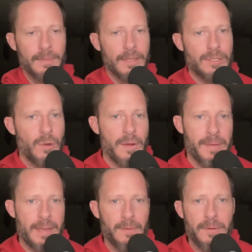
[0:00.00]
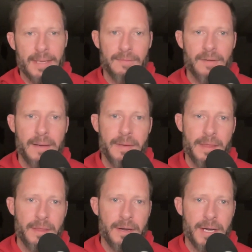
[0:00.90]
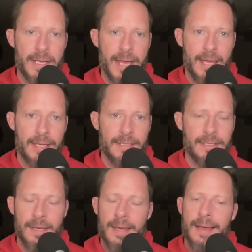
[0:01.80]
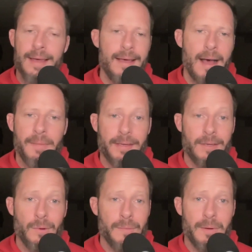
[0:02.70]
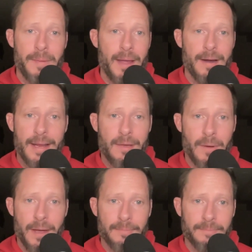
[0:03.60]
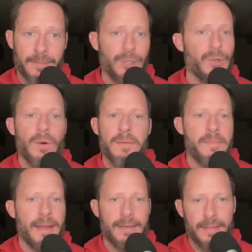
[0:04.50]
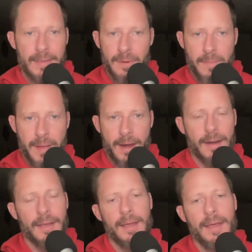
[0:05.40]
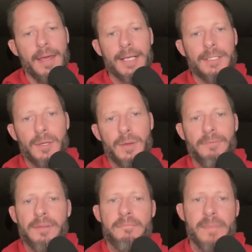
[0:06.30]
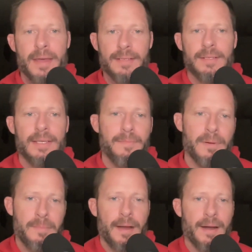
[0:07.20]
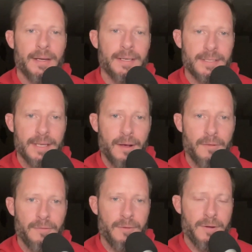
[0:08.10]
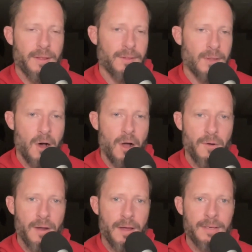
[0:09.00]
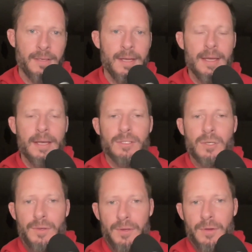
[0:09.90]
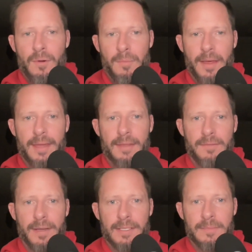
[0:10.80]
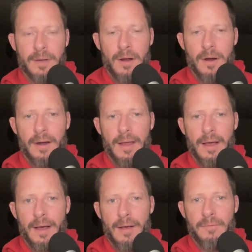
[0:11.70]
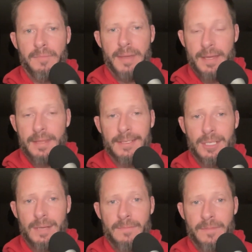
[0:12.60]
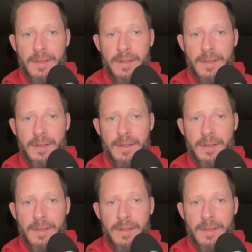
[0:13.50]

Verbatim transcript: So when people give up at 30 days, I'm like, you weren't prepared anyway. You weren't mentally prepared. So you have to mentally prepare yourself for the long run so you don't play the victim card of being in the gym for